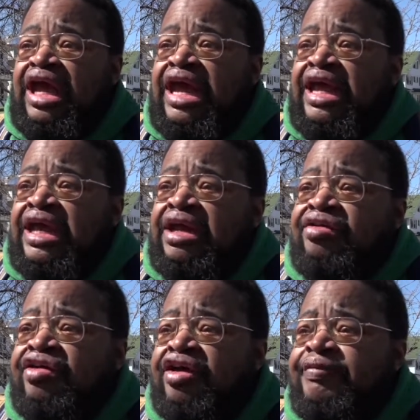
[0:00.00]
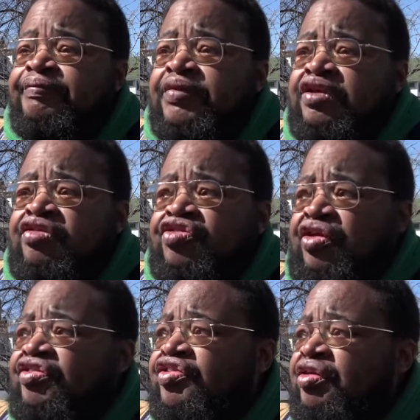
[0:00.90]
And
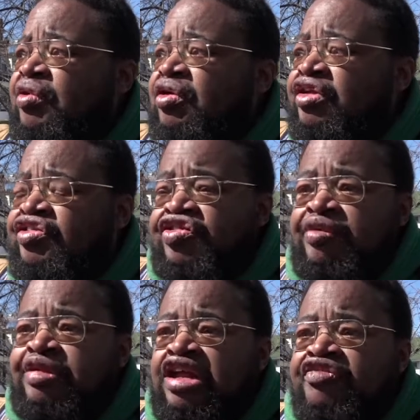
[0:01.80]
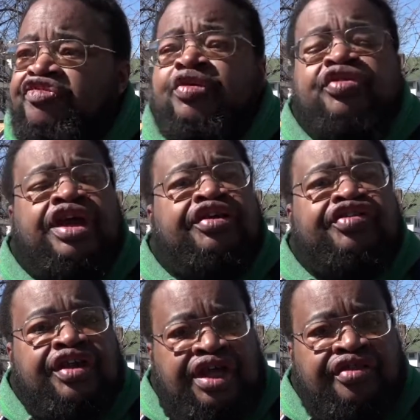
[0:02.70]
so I said, well, let me get a few
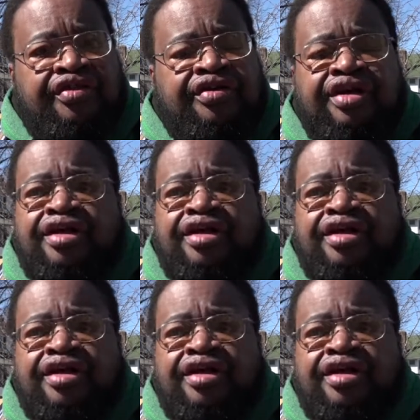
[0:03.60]
things together.